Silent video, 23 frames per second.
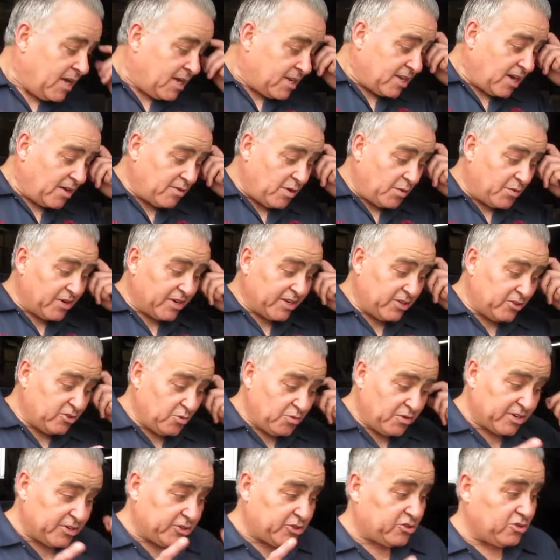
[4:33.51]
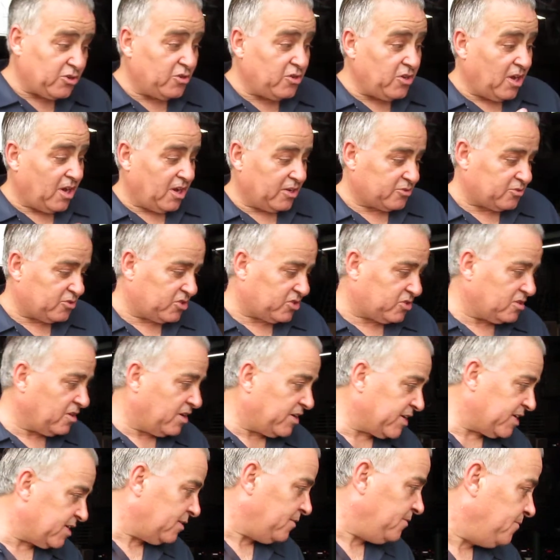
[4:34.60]
Now what we're gonna do, we're gonna show you how to
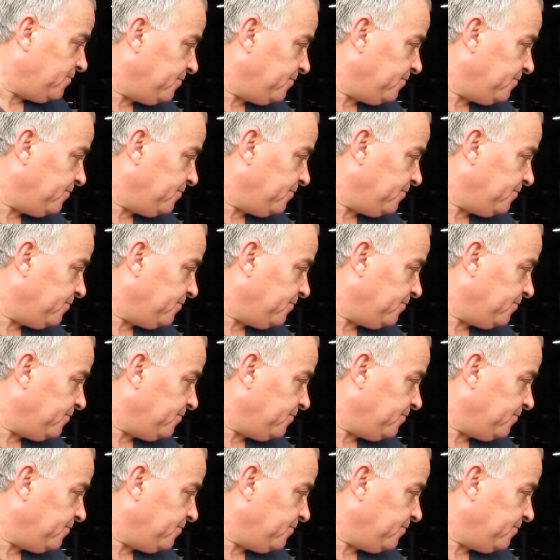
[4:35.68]
start it.